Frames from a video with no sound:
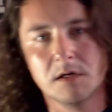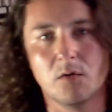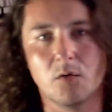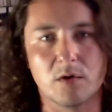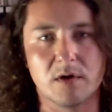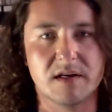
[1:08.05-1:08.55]

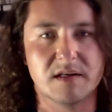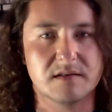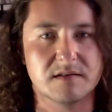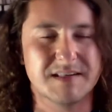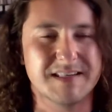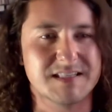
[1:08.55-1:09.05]
or
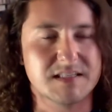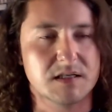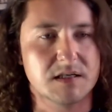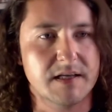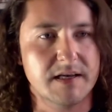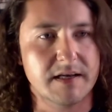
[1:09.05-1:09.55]
at least
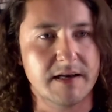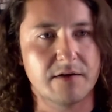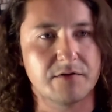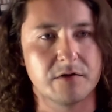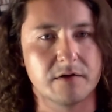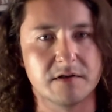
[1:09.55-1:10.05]
getting
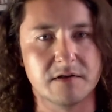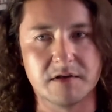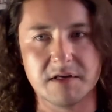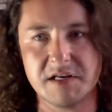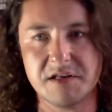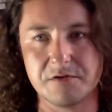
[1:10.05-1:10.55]
out there into
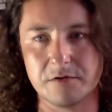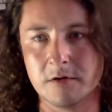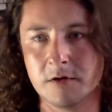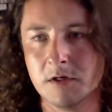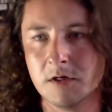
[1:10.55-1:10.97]
the ether